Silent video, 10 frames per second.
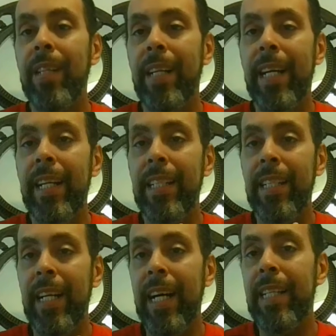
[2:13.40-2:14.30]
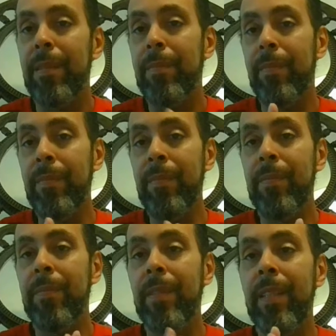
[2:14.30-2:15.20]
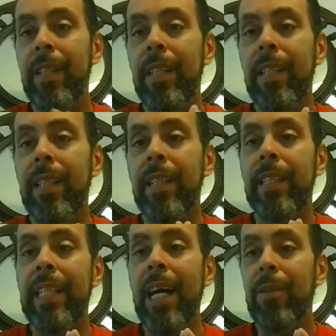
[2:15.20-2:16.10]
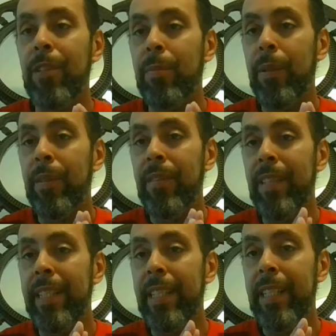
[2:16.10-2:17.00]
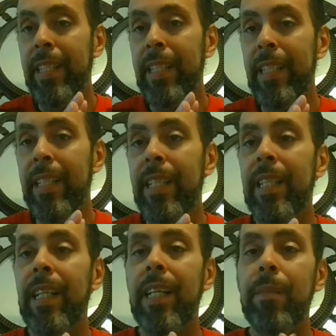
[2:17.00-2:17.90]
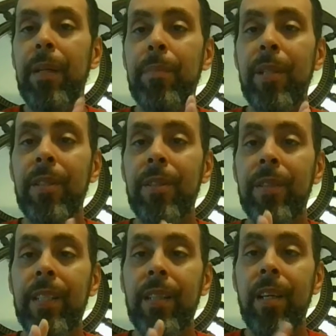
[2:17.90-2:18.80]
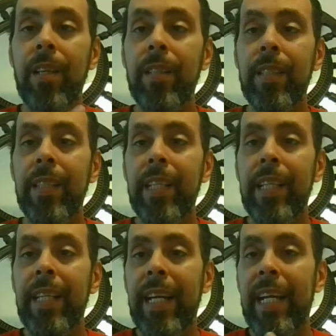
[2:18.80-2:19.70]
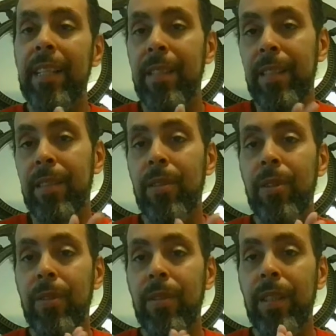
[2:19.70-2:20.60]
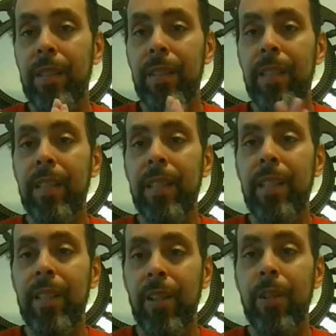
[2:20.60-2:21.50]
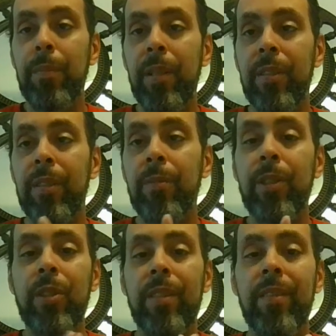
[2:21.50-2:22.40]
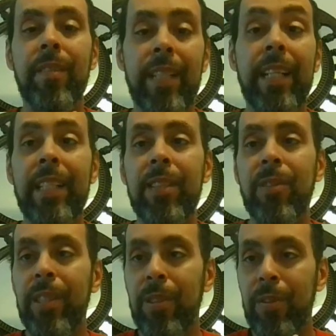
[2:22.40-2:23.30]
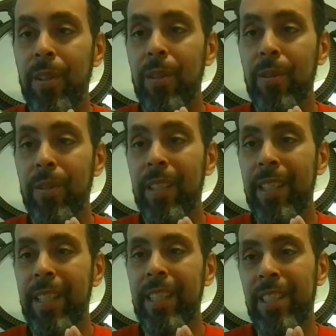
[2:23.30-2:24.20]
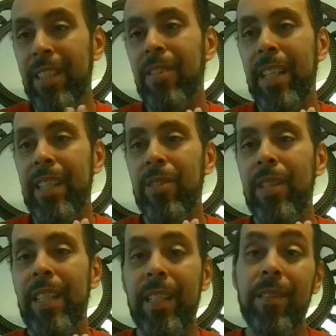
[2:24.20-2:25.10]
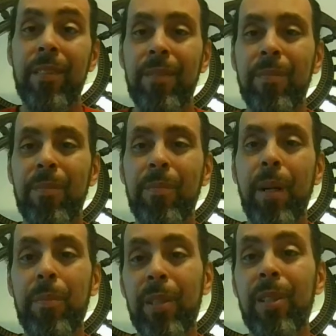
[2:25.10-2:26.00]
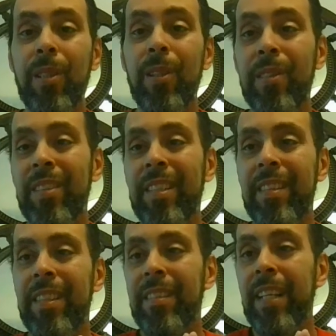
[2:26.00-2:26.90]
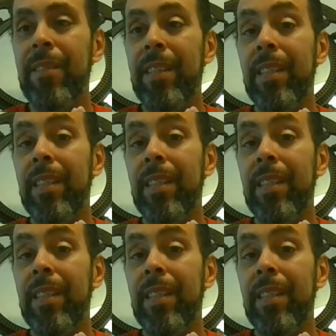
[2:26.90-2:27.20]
and I am now experiencing my mother-in-law, and of course her mother, which is 93 years old. She's 93, and my mother-in-law is 67.